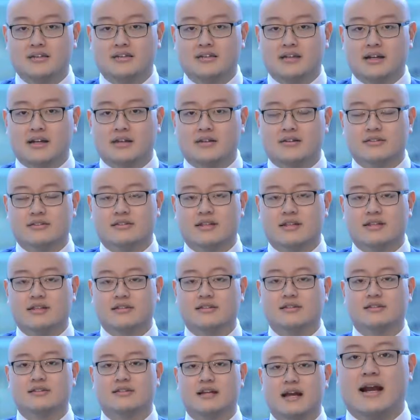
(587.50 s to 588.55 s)
these together and say,
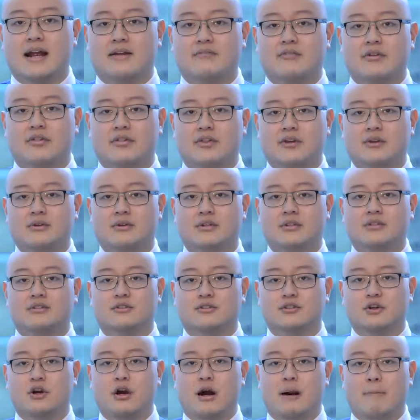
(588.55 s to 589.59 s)
this is everything you need
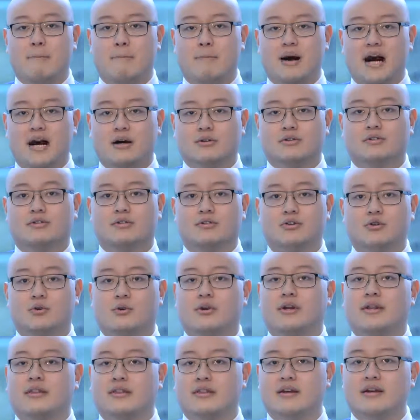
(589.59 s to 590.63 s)
to know about
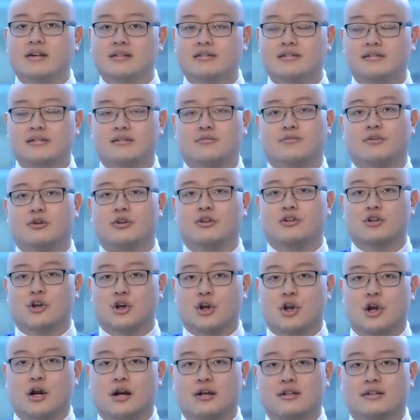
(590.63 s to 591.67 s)
doing this for your
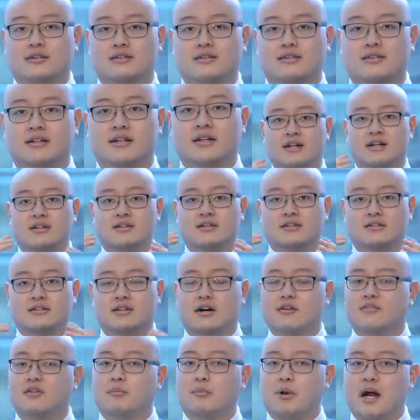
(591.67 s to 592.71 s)
target audience to
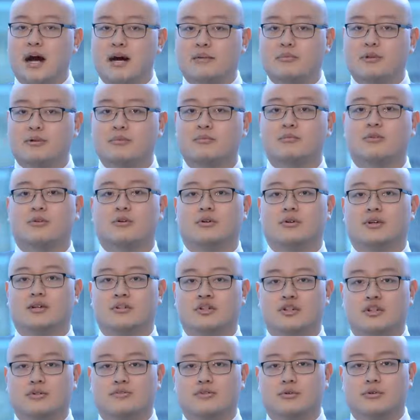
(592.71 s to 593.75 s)
solve the problem or
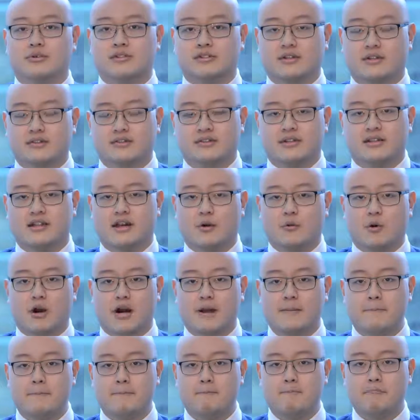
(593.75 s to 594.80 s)
achieve the results that they
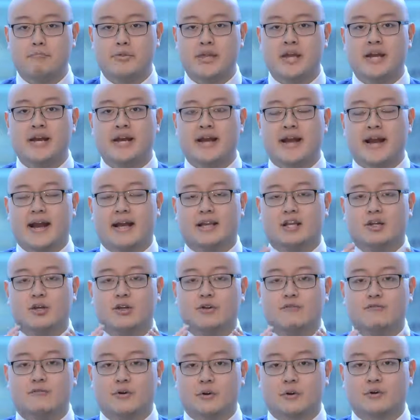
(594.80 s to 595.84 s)
want. And then
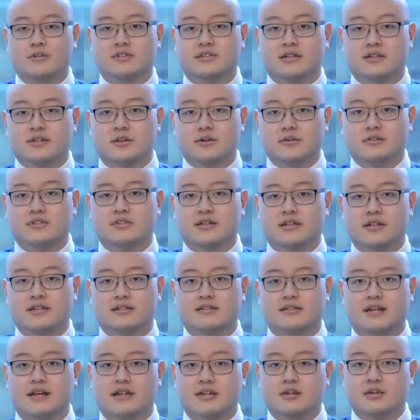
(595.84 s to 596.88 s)
you can focus on those
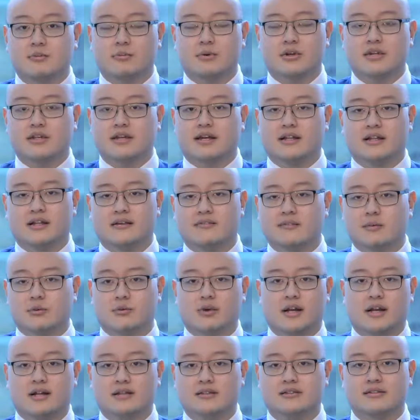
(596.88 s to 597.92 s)
things, and then you can put it together, give them
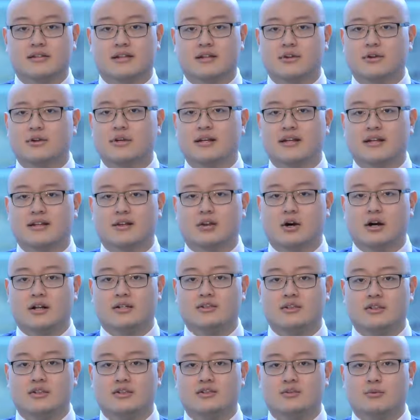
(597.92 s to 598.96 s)
credits, and you can get
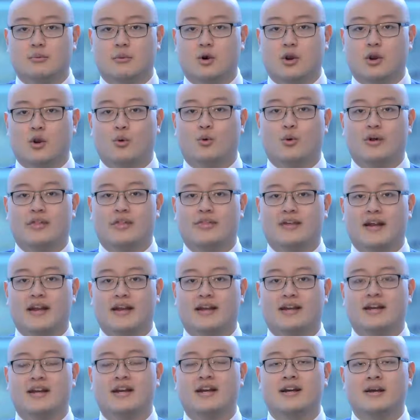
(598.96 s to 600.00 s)
launching tomorrow with
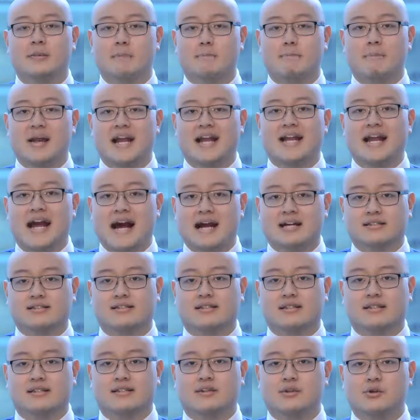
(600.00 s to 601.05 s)
a main
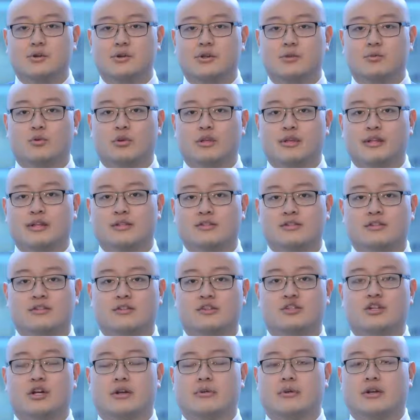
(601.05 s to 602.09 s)
asset that you can release to
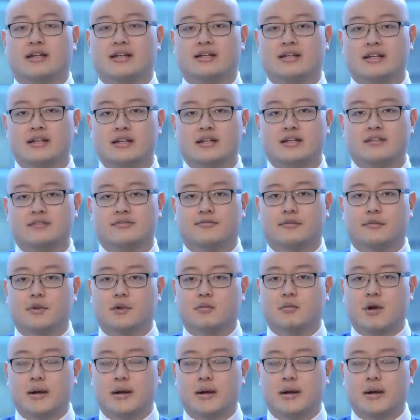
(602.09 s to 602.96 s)
generate leads from your